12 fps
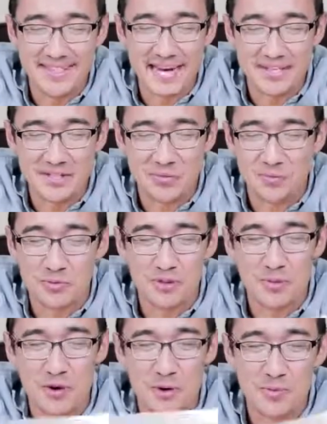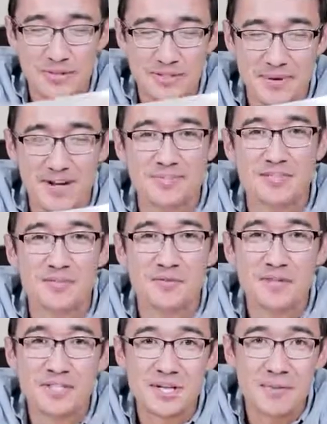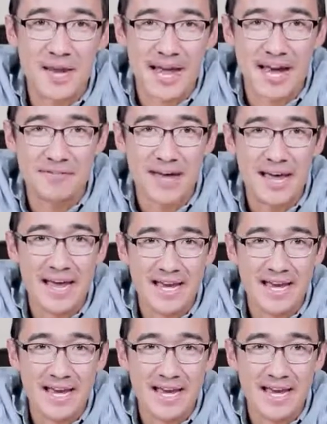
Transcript: I just really want to open these boxes. The first thing we have